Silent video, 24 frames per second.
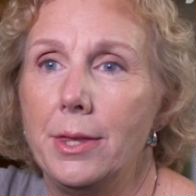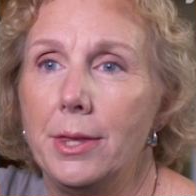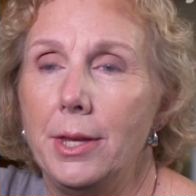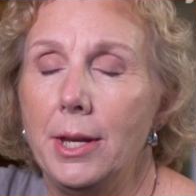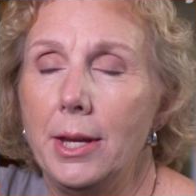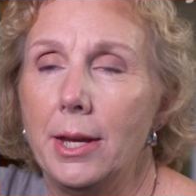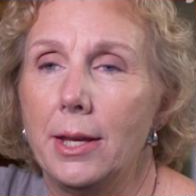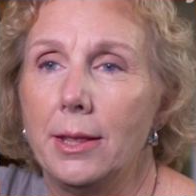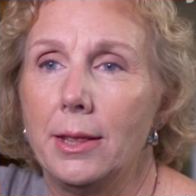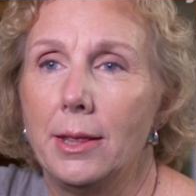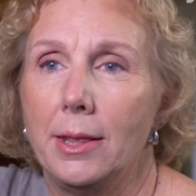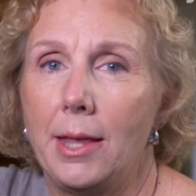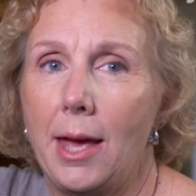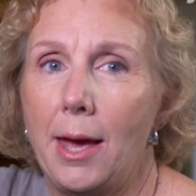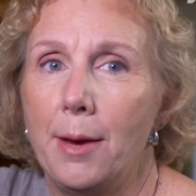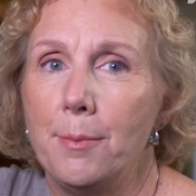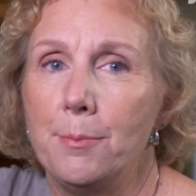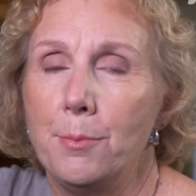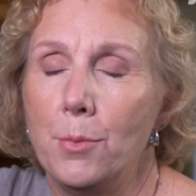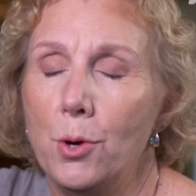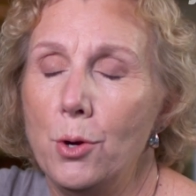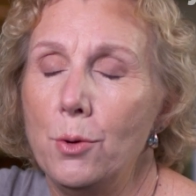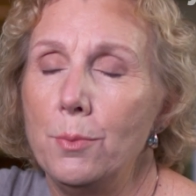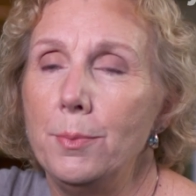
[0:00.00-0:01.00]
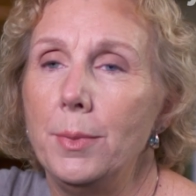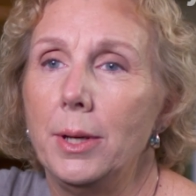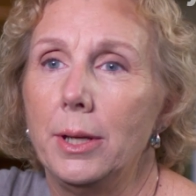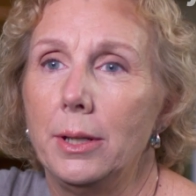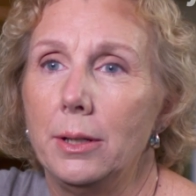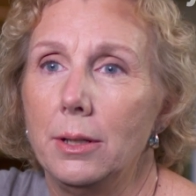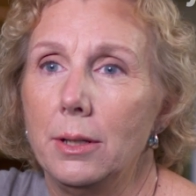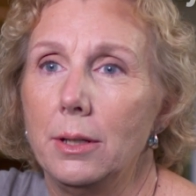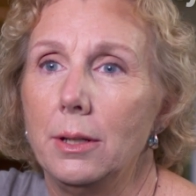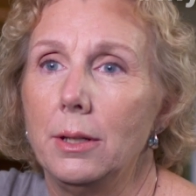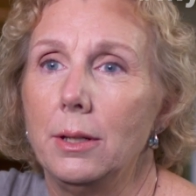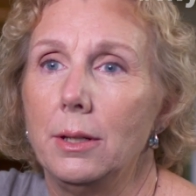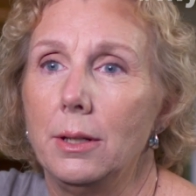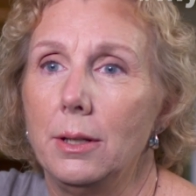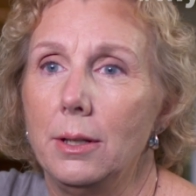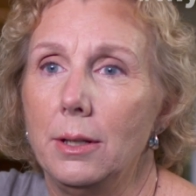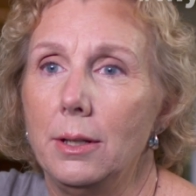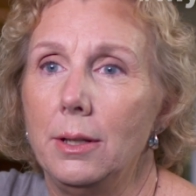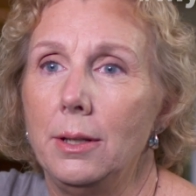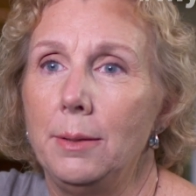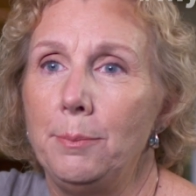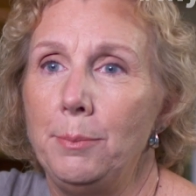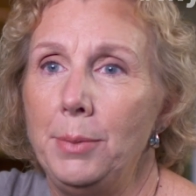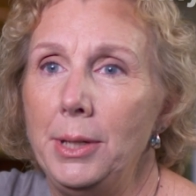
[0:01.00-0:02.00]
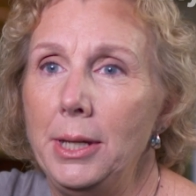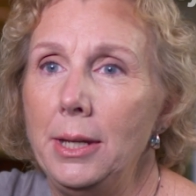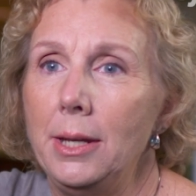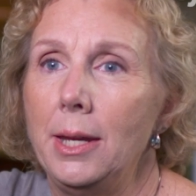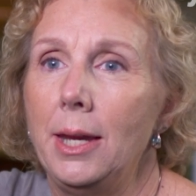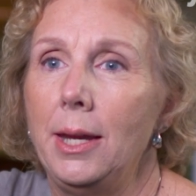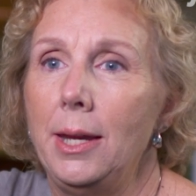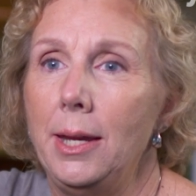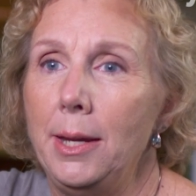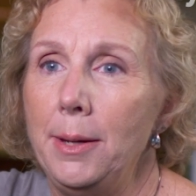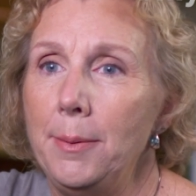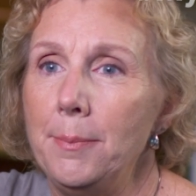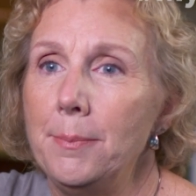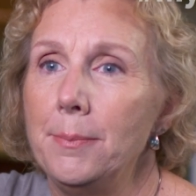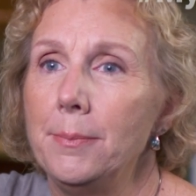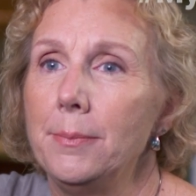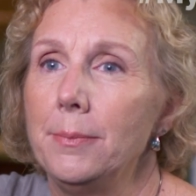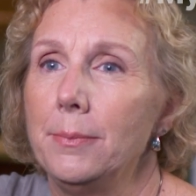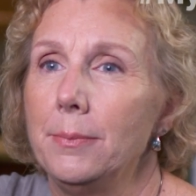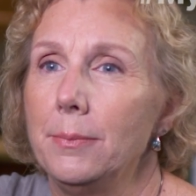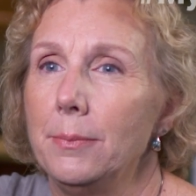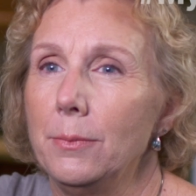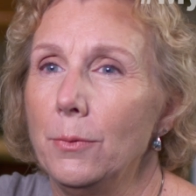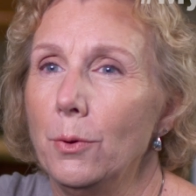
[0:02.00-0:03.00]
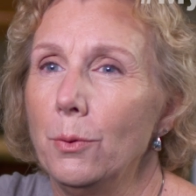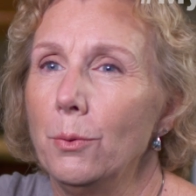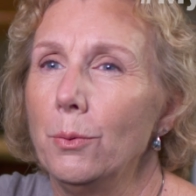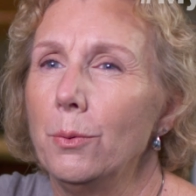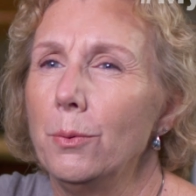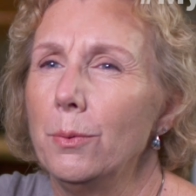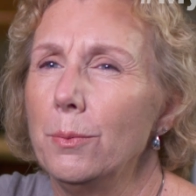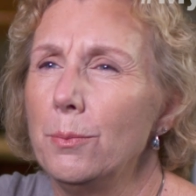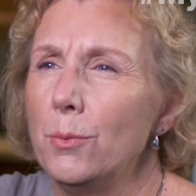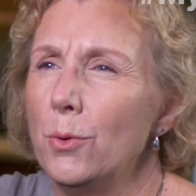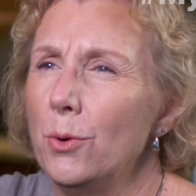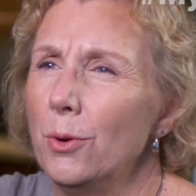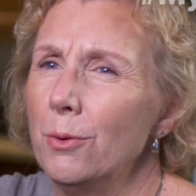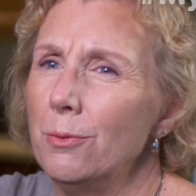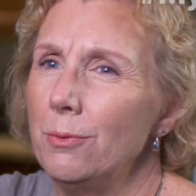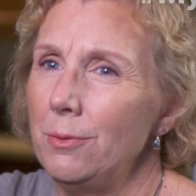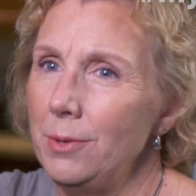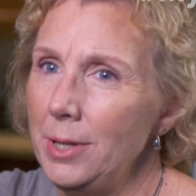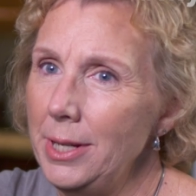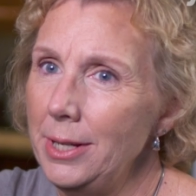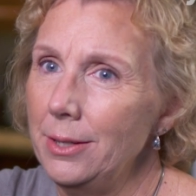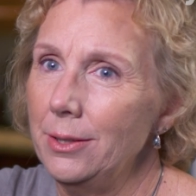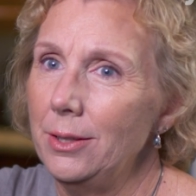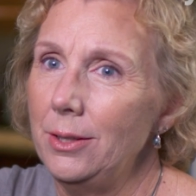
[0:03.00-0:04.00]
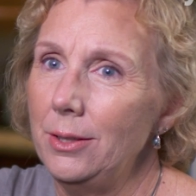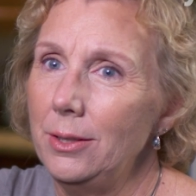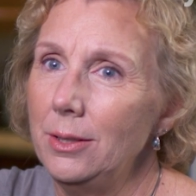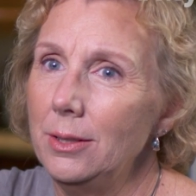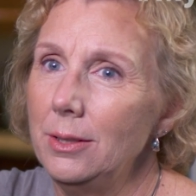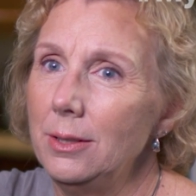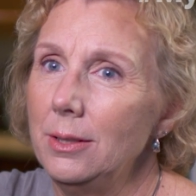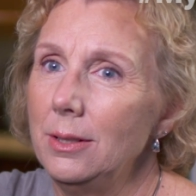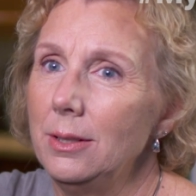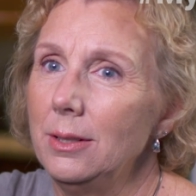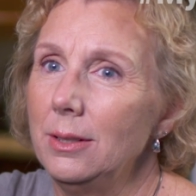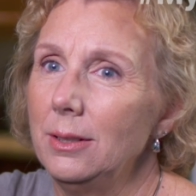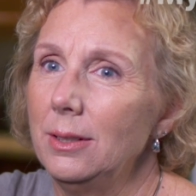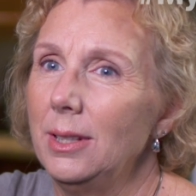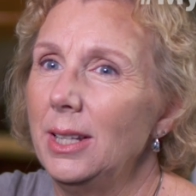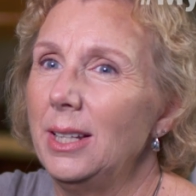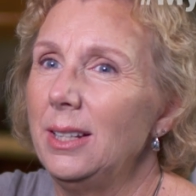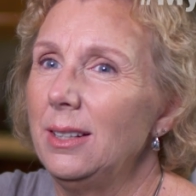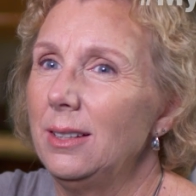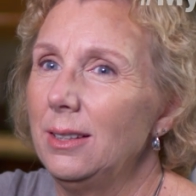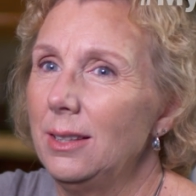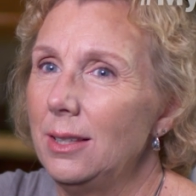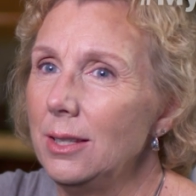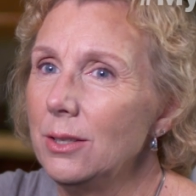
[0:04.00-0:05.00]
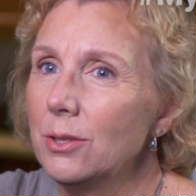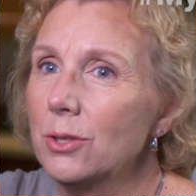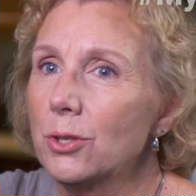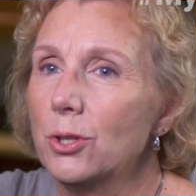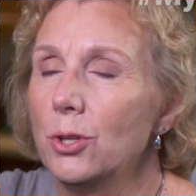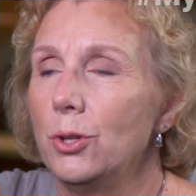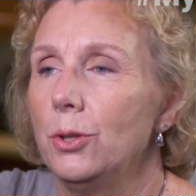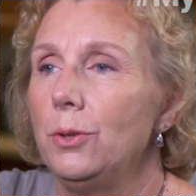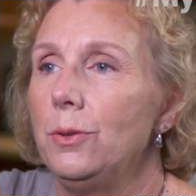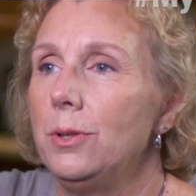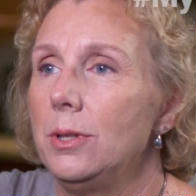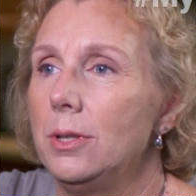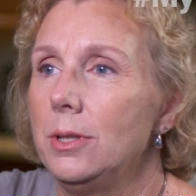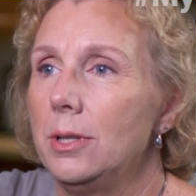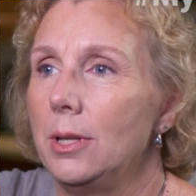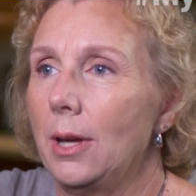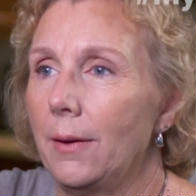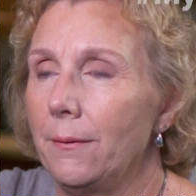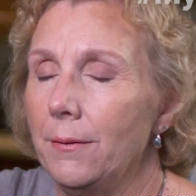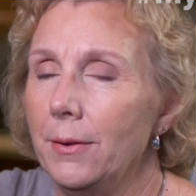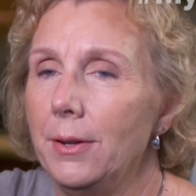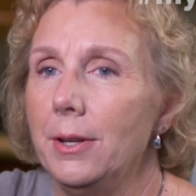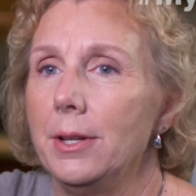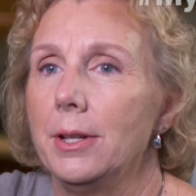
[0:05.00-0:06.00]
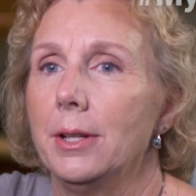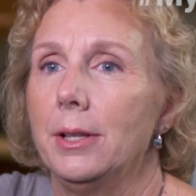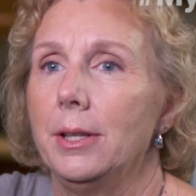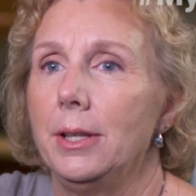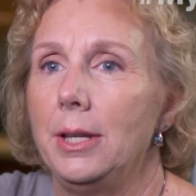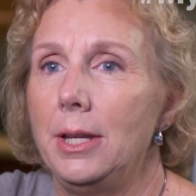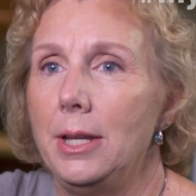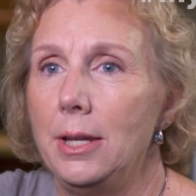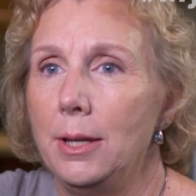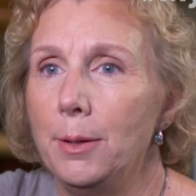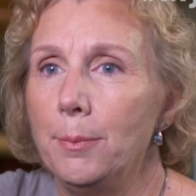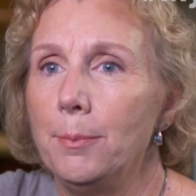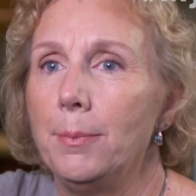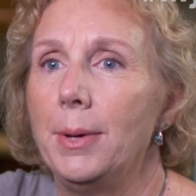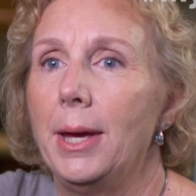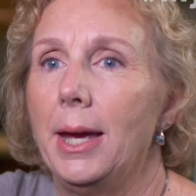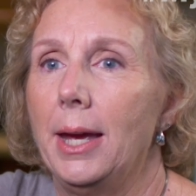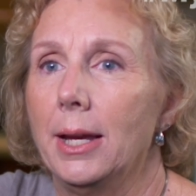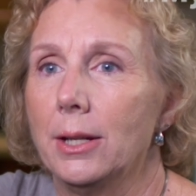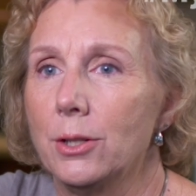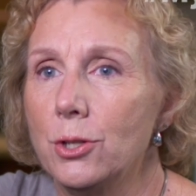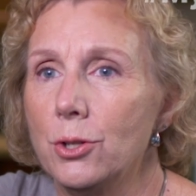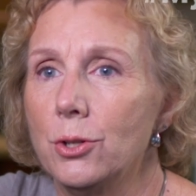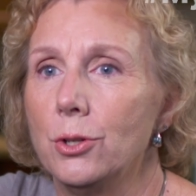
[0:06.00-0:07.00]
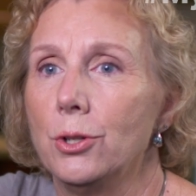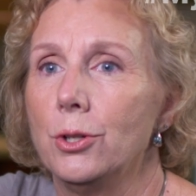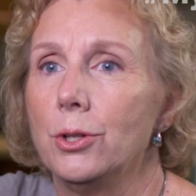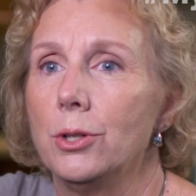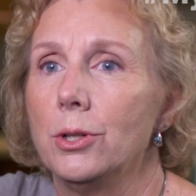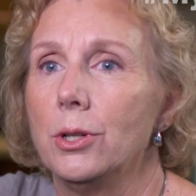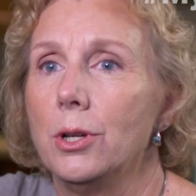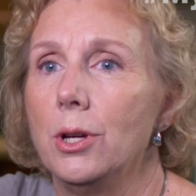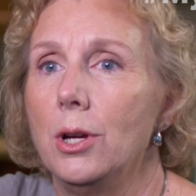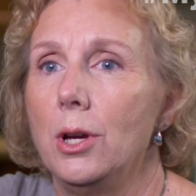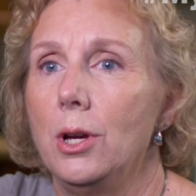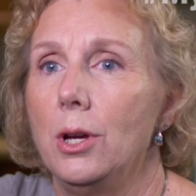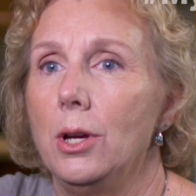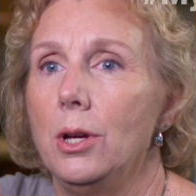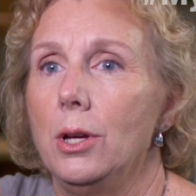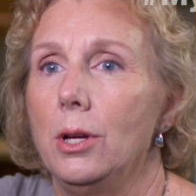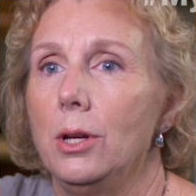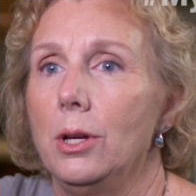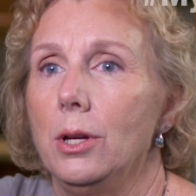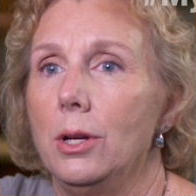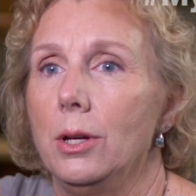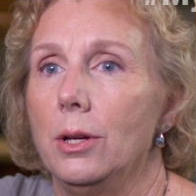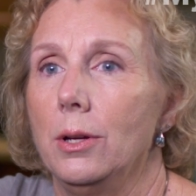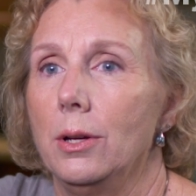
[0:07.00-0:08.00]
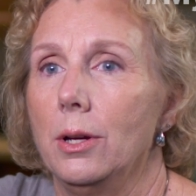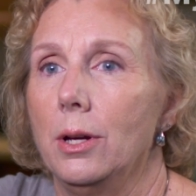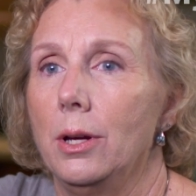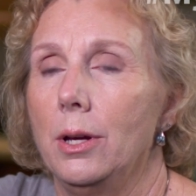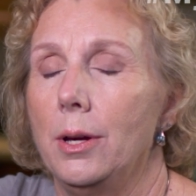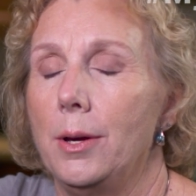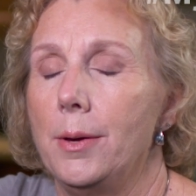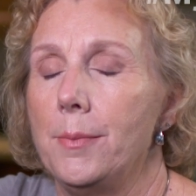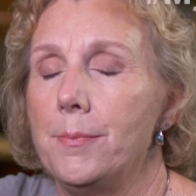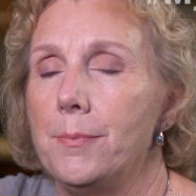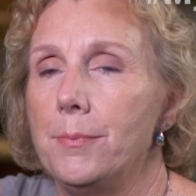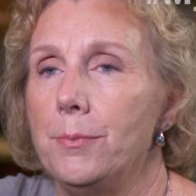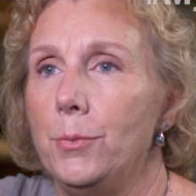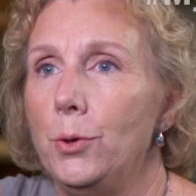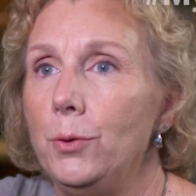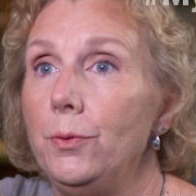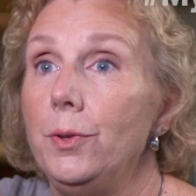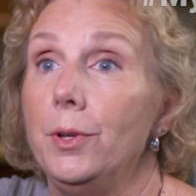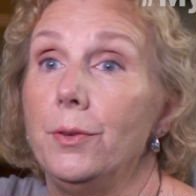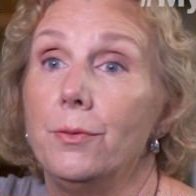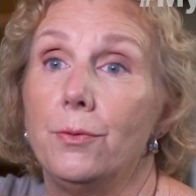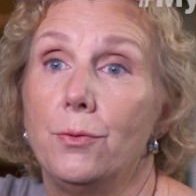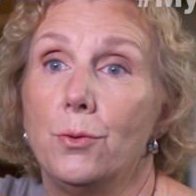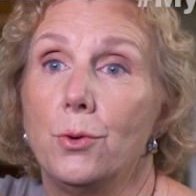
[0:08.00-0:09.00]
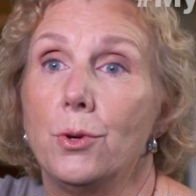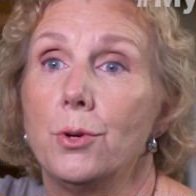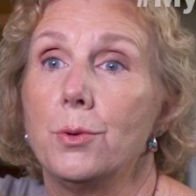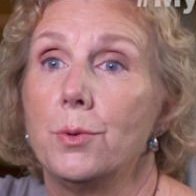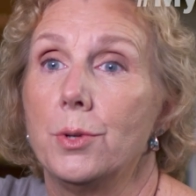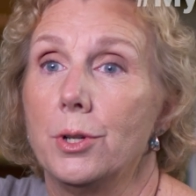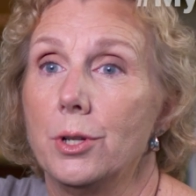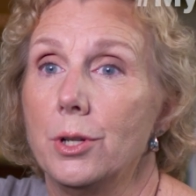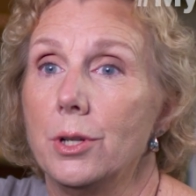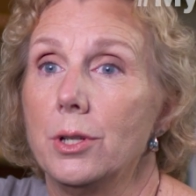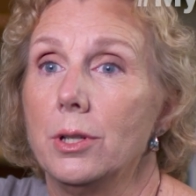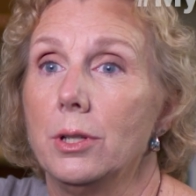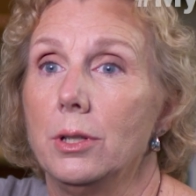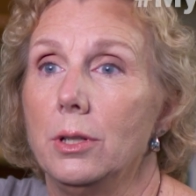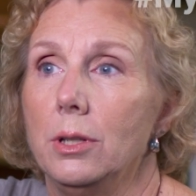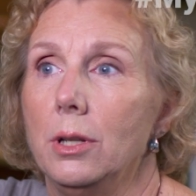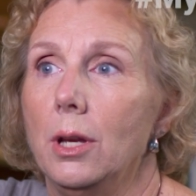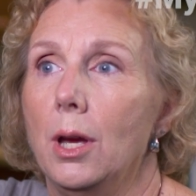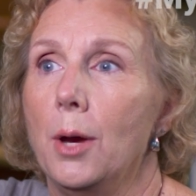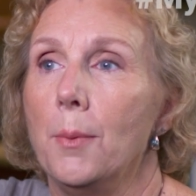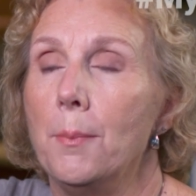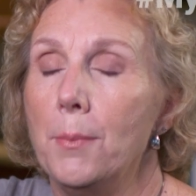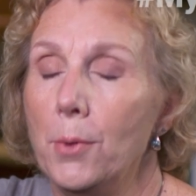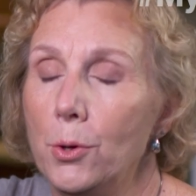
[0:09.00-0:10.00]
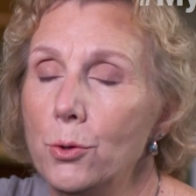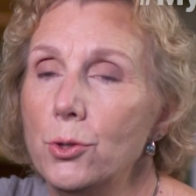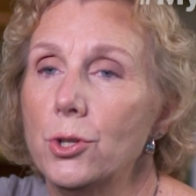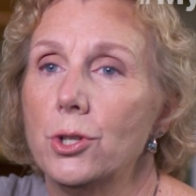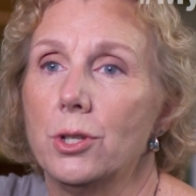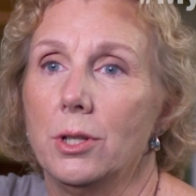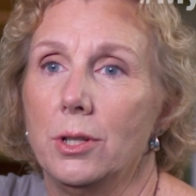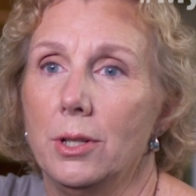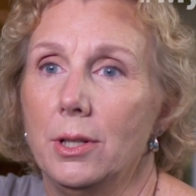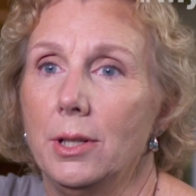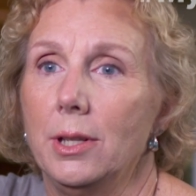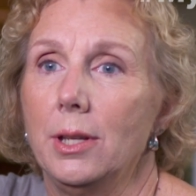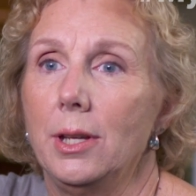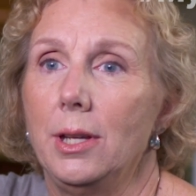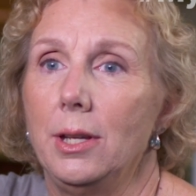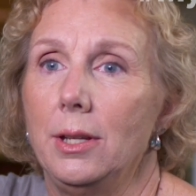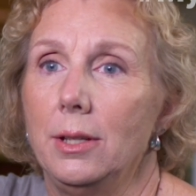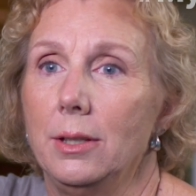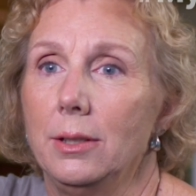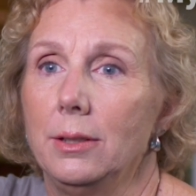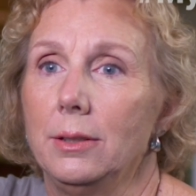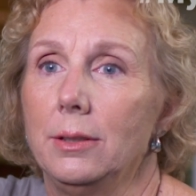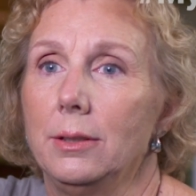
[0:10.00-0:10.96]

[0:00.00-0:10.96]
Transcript: think at that moment it became more real. Like, this could definitely impact her moving forward emotionally.